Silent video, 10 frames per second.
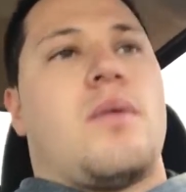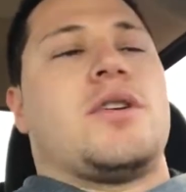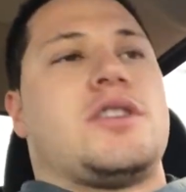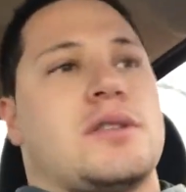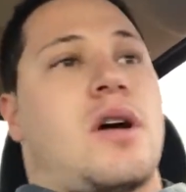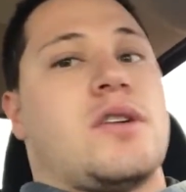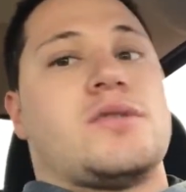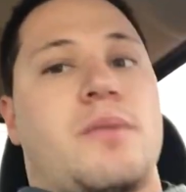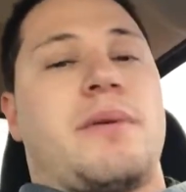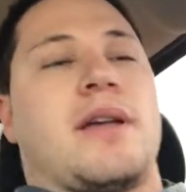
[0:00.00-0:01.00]
which is
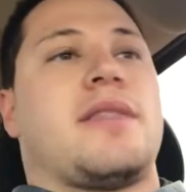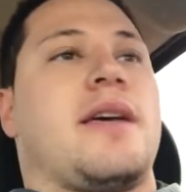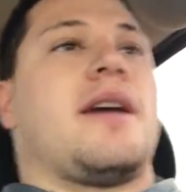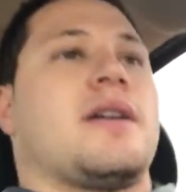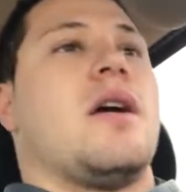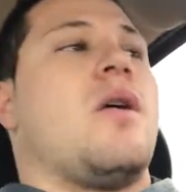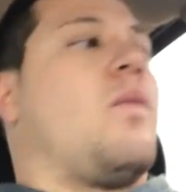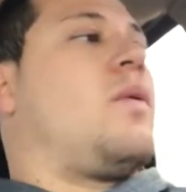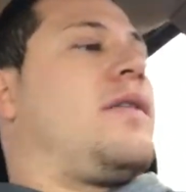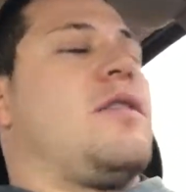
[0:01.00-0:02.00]
also a big thing.
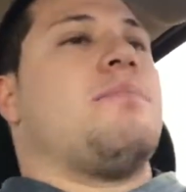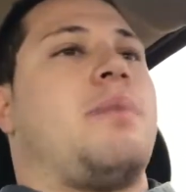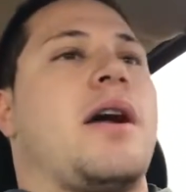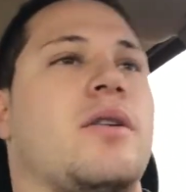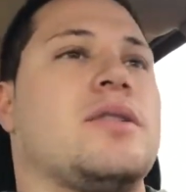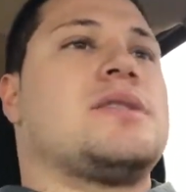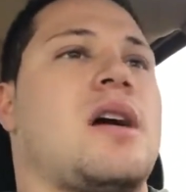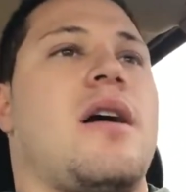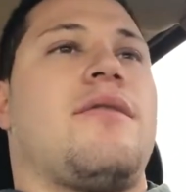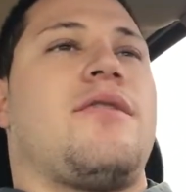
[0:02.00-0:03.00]
If you bundle
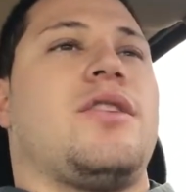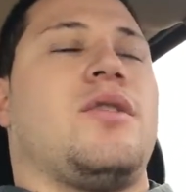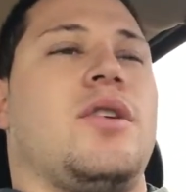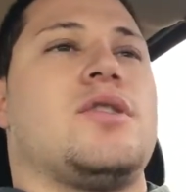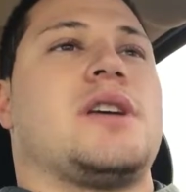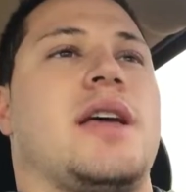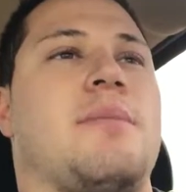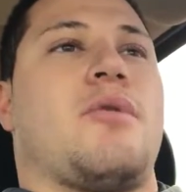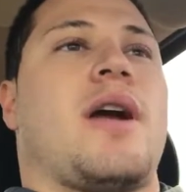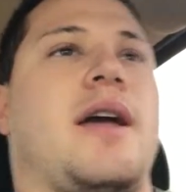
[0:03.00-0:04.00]
stuff, you usually get
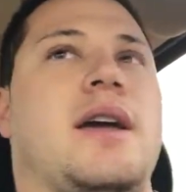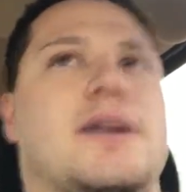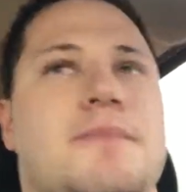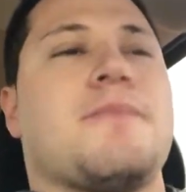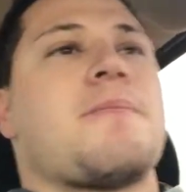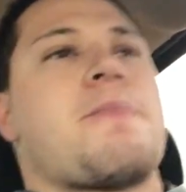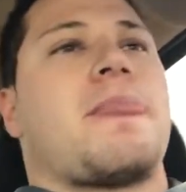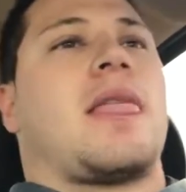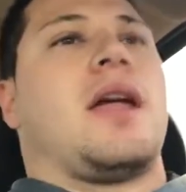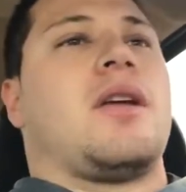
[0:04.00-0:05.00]
a break.
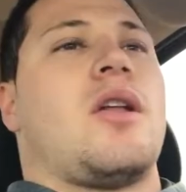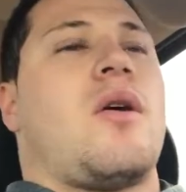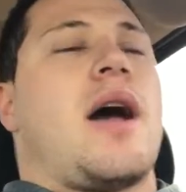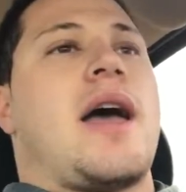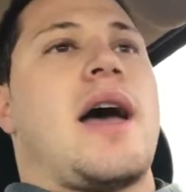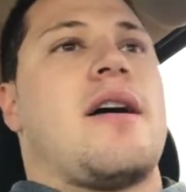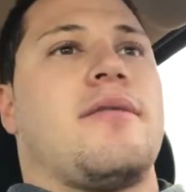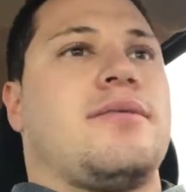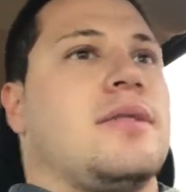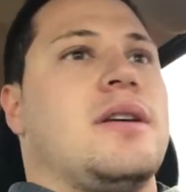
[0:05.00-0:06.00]
And, you know, I have,